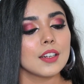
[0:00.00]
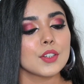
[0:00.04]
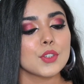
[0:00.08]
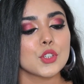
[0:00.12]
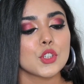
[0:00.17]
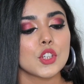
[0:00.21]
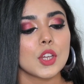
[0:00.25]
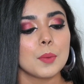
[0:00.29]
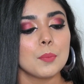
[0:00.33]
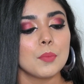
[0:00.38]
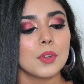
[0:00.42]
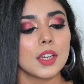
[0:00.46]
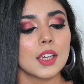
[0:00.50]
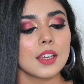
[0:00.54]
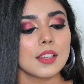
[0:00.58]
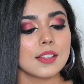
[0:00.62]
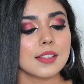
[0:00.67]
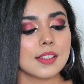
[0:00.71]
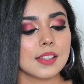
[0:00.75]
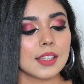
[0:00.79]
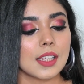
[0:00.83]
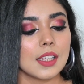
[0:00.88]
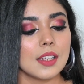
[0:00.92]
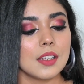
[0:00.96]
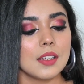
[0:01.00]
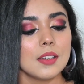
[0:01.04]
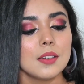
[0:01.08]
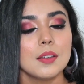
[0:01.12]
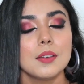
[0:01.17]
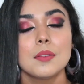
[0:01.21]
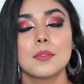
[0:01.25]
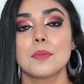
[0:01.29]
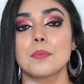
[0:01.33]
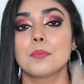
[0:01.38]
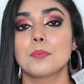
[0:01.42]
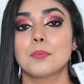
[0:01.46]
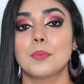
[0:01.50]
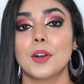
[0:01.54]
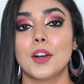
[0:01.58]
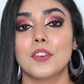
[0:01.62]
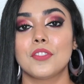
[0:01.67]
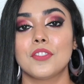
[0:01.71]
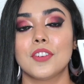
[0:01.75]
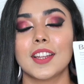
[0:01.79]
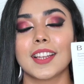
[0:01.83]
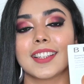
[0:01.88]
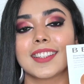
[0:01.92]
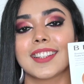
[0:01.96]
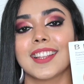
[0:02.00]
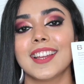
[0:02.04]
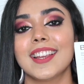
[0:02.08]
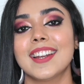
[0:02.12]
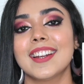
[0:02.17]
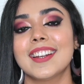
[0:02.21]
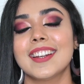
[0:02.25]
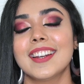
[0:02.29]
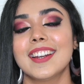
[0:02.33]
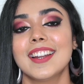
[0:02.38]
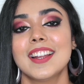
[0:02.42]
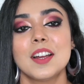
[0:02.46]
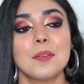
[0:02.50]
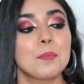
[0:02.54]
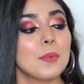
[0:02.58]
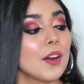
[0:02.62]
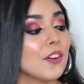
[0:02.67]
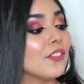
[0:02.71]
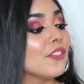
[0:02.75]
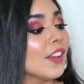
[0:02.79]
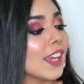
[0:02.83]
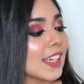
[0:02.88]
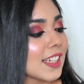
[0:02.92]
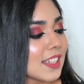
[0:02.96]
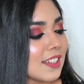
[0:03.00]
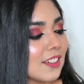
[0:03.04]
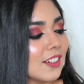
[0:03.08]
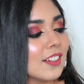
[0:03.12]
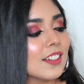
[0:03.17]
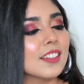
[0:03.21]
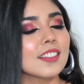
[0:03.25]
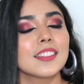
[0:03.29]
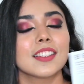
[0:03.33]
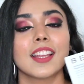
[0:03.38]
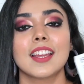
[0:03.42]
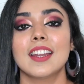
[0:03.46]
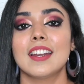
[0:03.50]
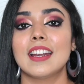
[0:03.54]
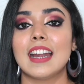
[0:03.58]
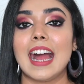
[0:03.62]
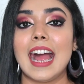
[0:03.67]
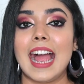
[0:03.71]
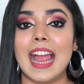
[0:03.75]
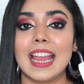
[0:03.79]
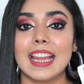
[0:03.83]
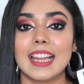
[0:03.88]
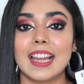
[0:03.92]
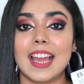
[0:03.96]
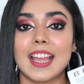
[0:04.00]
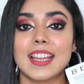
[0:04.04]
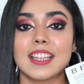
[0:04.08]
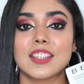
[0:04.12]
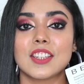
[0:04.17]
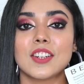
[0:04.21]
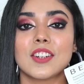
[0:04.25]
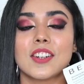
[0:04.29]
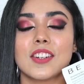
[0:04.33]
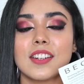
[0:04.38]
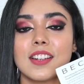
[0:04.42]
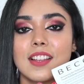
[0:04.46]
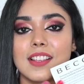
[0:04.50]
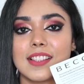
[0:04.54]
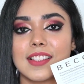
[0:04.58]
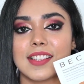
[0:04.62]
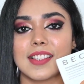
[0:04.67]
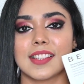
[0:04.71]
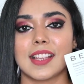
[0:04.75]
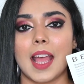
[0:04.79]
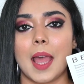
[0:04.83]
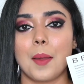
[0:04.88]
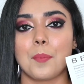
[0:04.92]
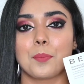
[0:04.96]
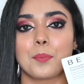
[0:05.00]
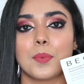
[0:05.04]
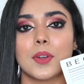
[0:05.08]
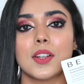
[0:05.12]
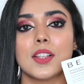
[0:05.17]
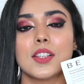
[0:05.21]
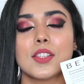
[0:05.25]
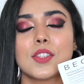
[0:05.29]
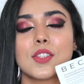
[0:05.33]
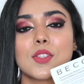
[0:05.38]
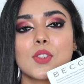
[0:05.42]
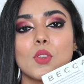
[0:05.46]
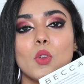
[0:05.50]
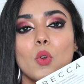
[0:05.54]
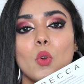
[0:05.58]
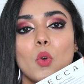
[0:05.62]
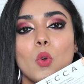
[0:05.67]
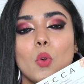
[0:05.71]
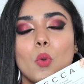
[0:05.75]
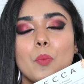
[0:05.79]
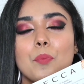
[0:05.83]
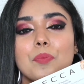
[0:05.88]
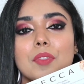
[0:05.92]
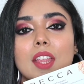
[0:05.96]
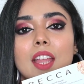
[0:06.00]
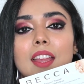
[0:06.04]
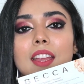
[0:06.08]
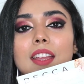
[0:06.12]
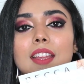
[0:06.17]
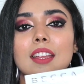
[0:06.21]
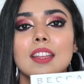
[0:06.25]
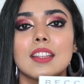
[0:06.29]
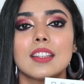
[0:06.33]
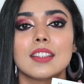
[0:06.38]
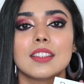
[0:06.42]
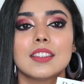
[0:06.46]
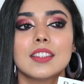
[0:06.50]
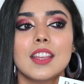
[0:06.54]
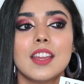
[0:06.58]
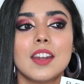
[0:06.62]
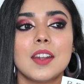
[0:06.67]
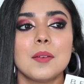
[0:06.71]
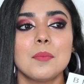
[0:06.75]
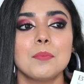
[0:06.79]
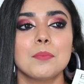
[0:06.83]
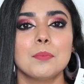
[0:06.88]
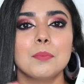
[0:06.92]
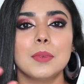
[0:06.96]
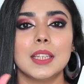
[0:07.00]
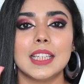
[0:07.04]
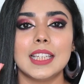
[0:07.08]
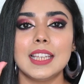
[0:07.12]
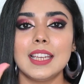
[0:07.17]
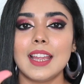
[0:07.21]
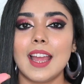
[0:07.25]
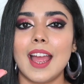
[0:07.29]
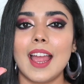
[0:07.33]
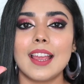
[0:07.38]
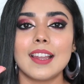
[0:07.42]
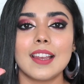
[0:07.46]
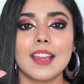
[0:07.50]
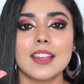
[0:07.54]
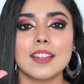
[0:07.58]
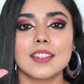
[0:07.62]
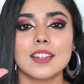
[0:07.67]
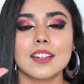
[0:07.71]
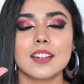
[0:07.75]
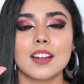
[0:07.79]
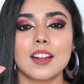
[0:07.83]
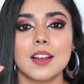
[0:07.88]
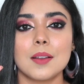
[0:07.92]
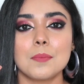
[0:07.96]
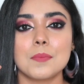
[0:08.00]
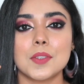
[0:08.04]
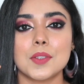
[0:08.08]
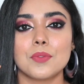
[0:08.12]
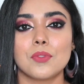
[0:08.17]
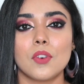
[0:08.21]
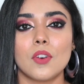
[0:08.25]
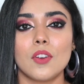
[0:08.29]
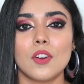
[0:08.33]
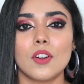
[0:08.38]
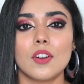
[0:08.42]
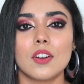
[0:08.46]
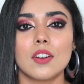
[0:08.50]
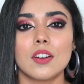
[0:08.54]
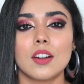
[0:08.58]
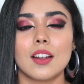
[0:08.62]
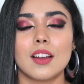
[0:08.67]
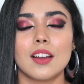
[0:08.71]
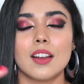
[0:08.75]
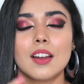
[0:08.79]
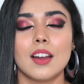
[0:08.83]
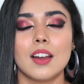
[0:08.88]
Shimmering Skin Perfect, their Perfector, their highlighter sample. So their mini highlighter comes for